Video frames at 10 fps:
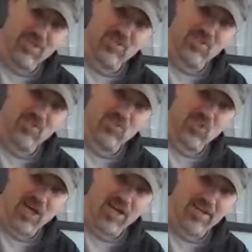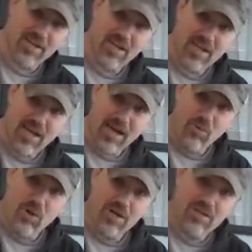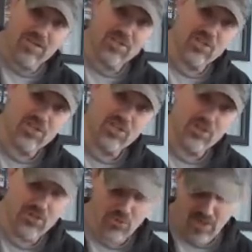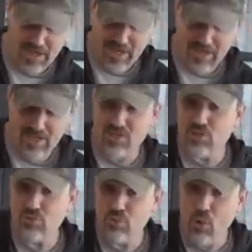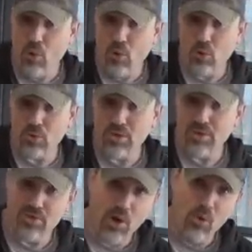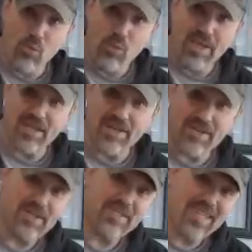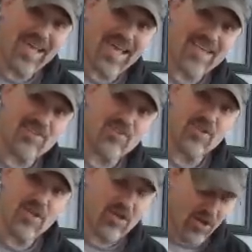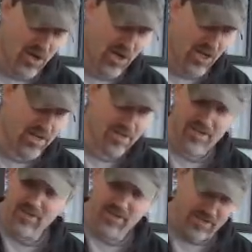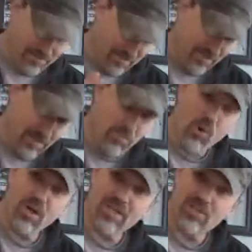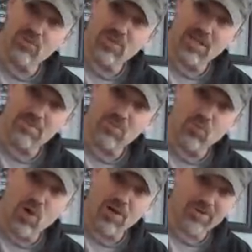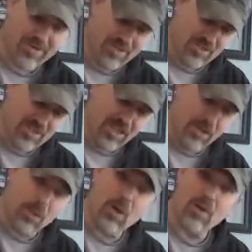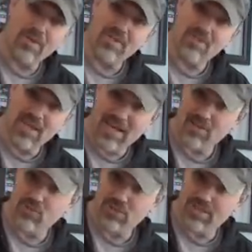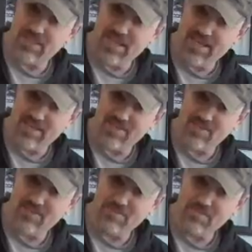this inside, I want to do a controlled, no wind test on boiling 2 cups of water and see how long this actually takes.